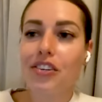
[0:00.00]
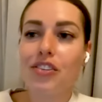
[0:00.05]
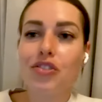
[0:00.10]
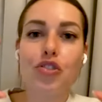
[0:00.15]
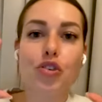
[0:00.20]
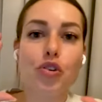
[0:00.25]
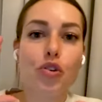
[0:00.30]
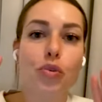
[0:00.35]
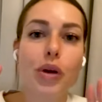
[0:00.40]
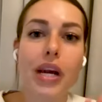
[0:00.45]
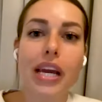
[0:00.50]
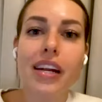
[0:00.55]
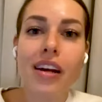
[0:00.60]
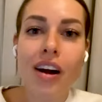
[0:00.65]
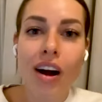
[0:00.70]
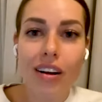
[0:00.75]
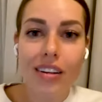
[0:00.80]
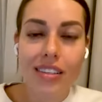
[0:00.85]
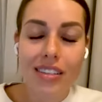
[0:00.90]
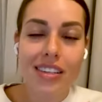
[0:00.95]
There is
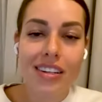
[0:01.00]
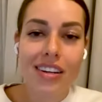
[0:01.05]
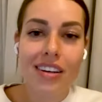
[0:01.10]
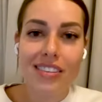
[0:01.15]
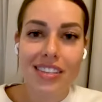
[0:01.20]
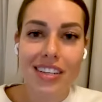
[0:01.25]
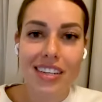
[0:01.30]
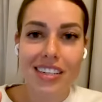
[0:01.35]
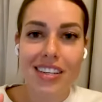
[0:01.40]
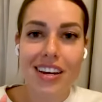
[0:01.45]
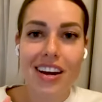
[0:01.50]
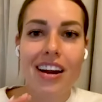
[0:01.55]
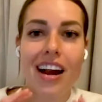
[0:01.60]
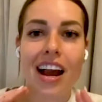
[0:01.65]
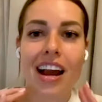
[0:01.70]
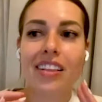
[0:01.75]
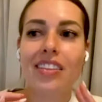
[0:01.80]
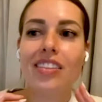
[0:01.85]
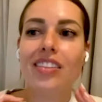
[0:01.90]
great content on TikTok.